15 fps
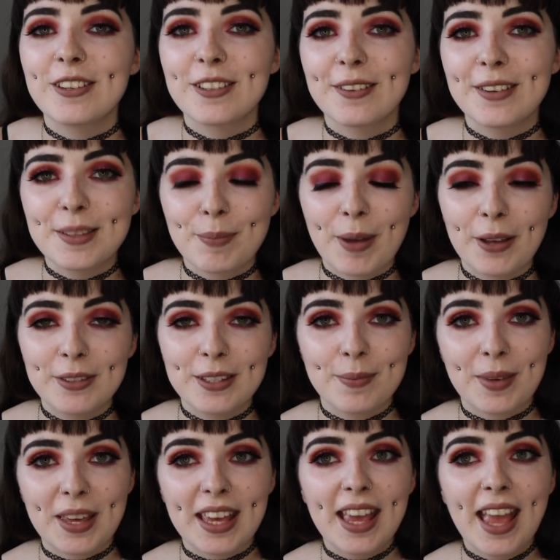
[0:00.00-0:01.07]
so it's bound to
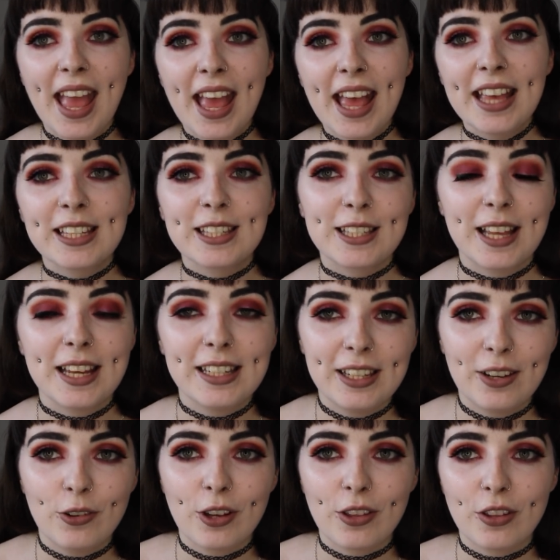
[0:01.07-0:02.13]
be slightly
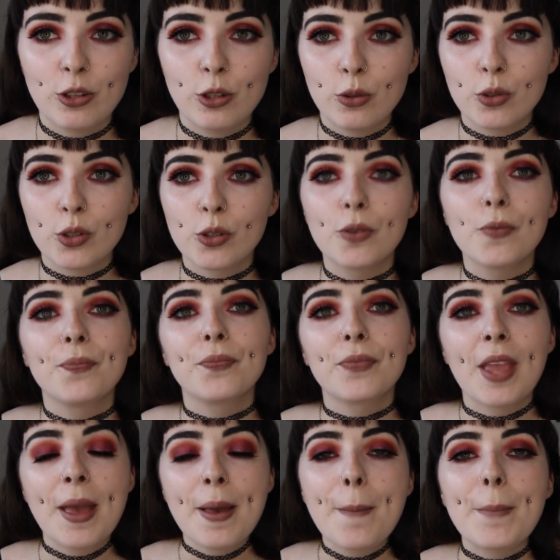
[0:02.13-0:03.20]
longer than usual.
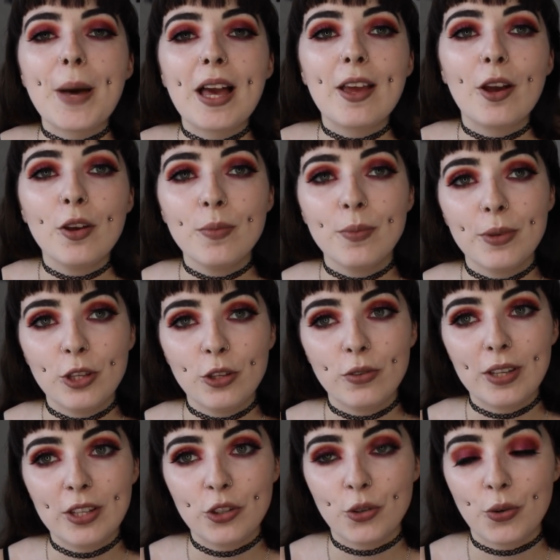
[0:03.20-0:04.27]
But I hope you
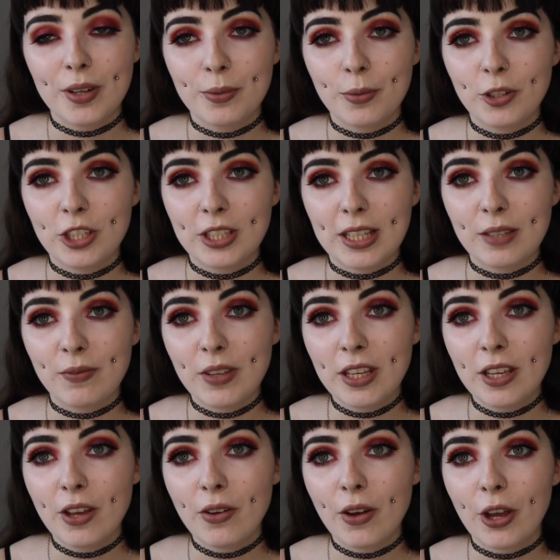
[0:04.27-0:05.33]
enjoyed watching this
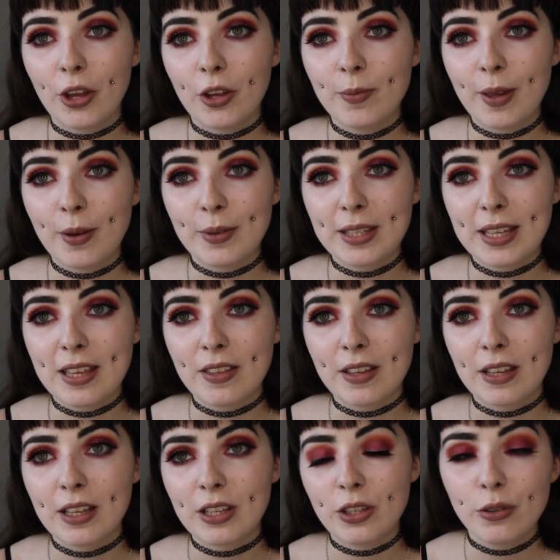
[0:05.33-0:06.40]
video. I hope it was
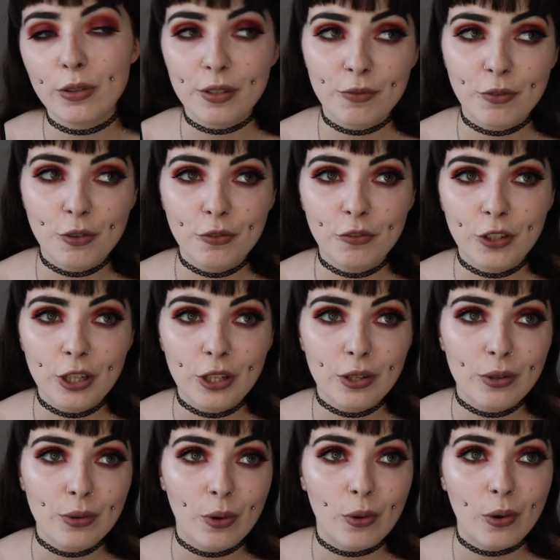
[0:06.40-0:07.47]
either useful for
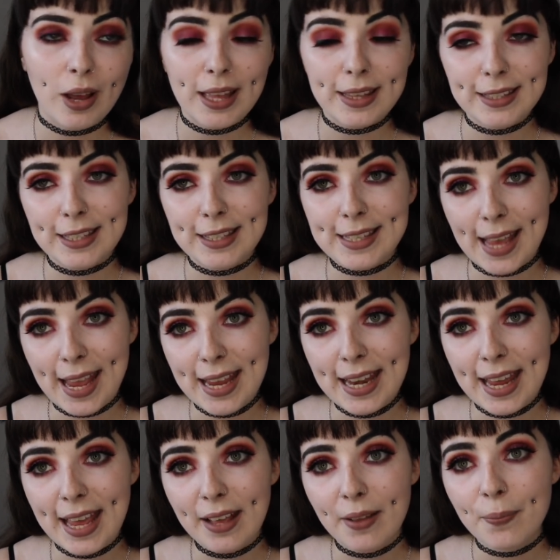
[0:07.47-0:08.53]
you or
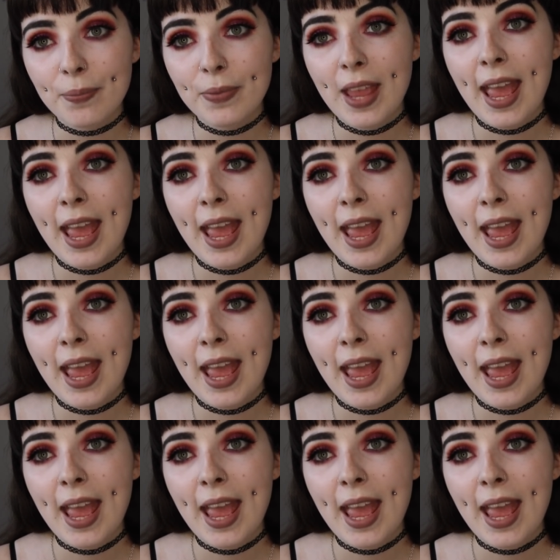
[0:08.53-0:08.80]
entertaining.